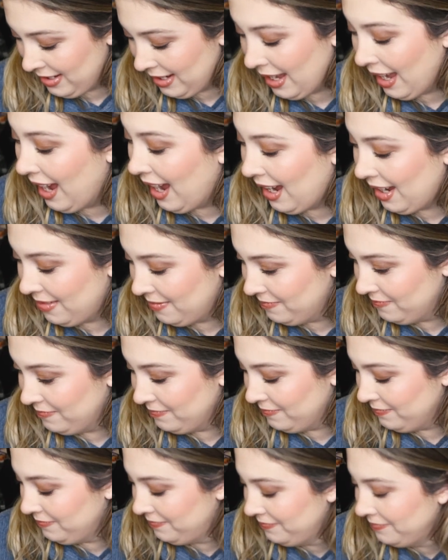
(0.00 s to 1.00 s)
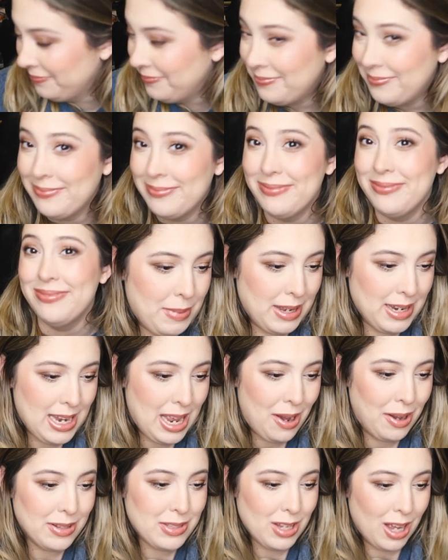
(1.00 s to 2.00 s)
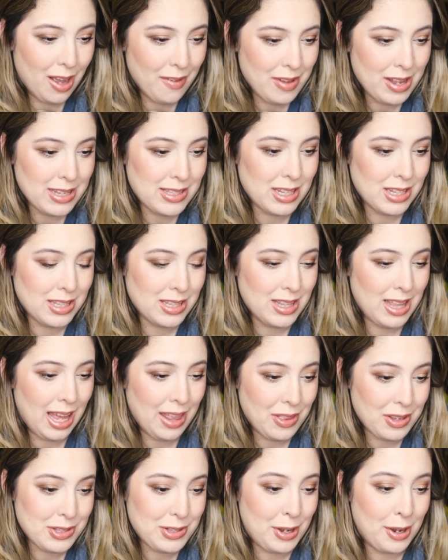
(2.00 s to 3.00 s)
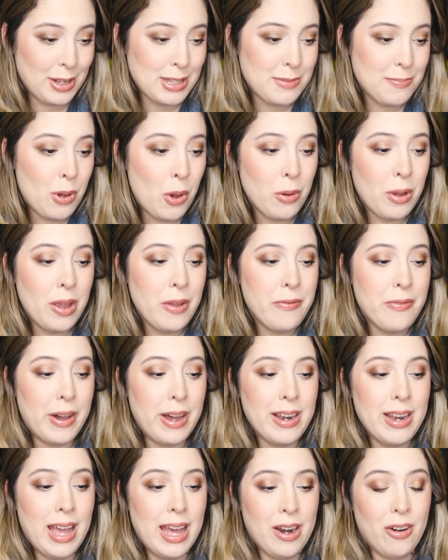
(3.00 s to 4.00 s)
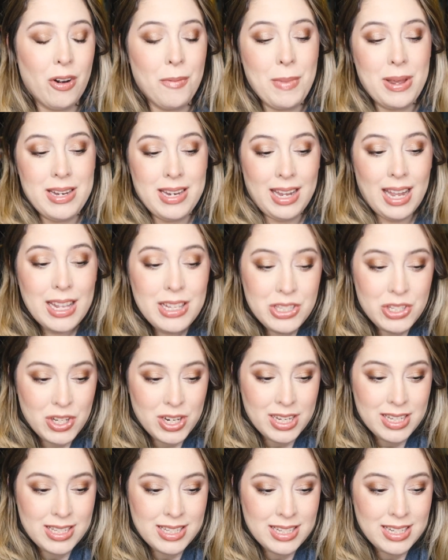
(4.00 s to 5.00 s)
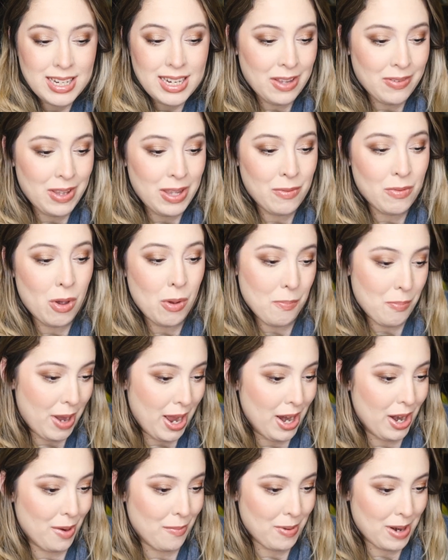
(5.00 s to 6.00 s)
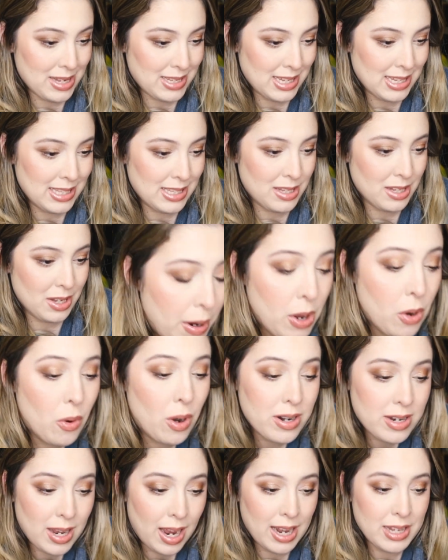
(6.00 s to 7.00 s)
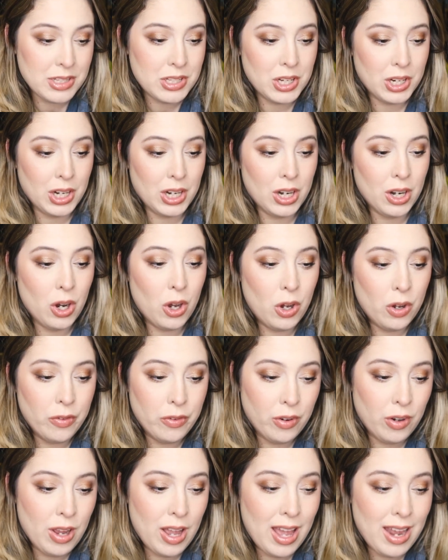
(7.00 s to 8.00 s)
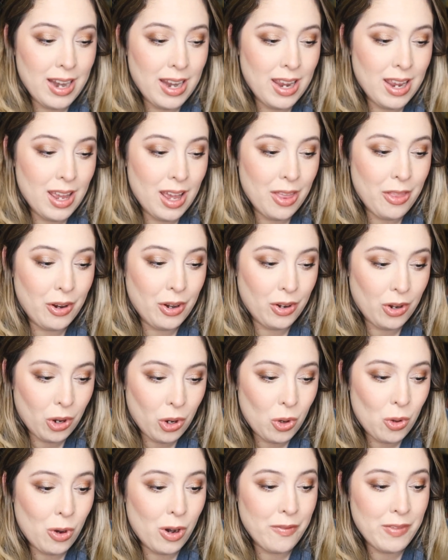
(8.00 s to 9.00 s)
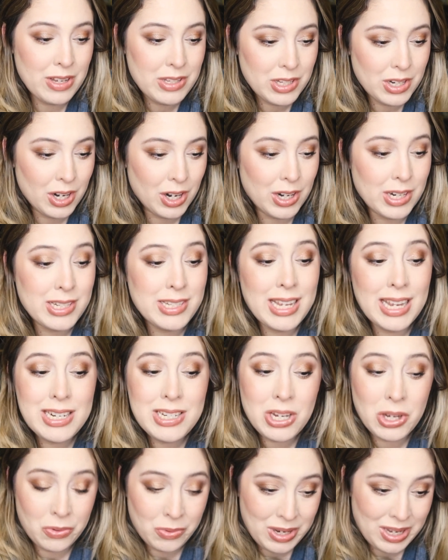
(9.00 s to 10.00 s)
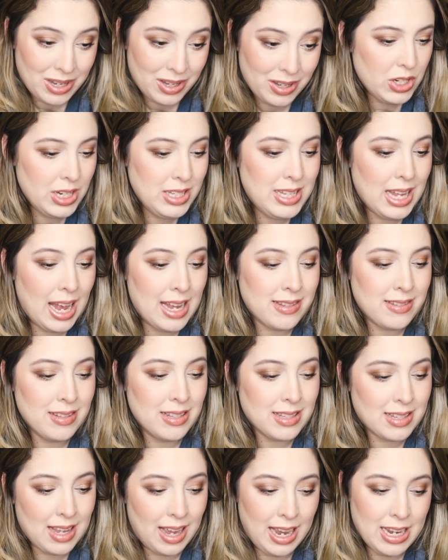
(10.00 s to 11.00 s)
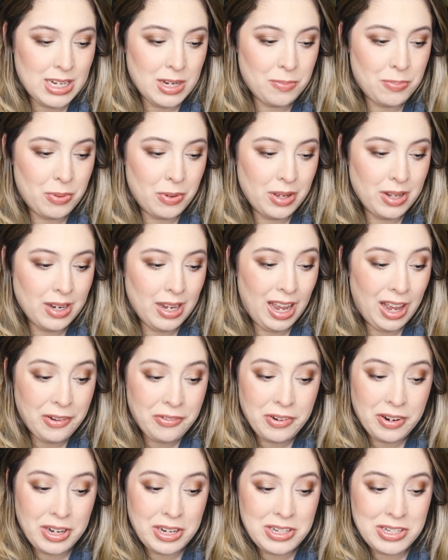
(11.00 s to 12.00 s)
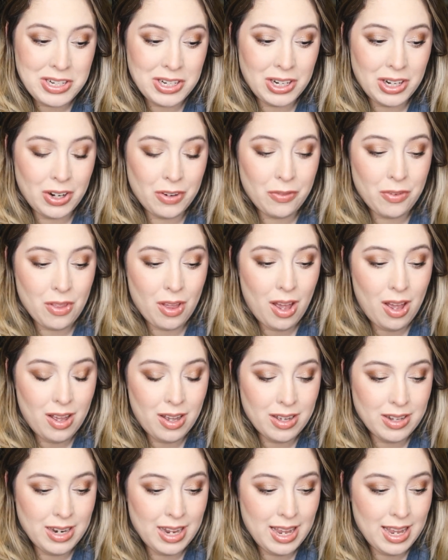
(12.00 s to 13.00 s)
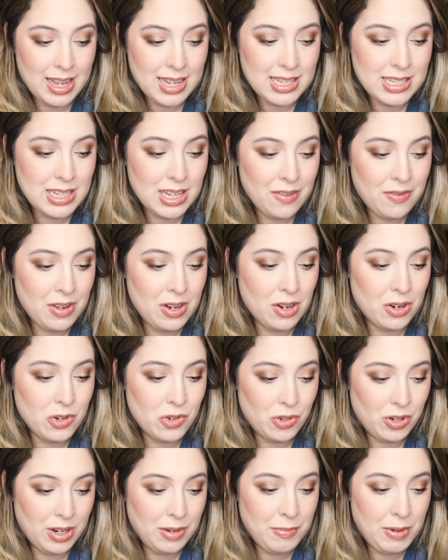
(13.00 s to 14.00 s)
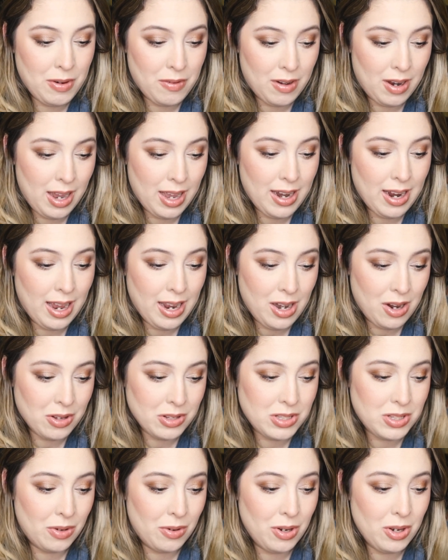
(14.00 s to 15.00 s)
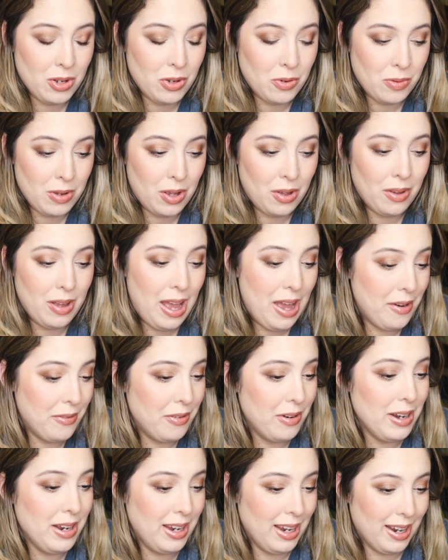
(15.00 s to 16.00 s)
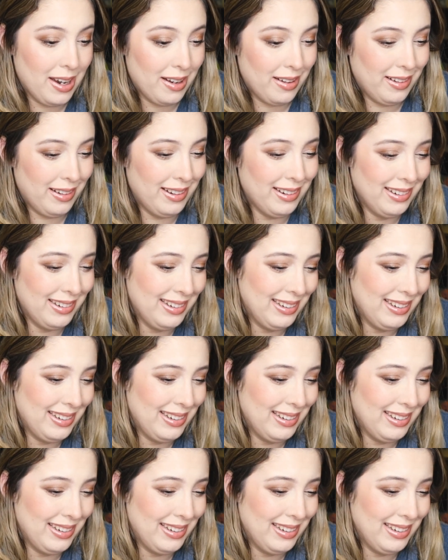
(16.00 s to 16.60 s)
Yeah. By now, it's obvious that the song is poking fun at a romantic interest. If he won't buy her presents, prioritize her over any other girl, or visit her, Santa will. She's asking this guy to put effort into her for the holidays. If you don't treat me right, I know someone who will every year.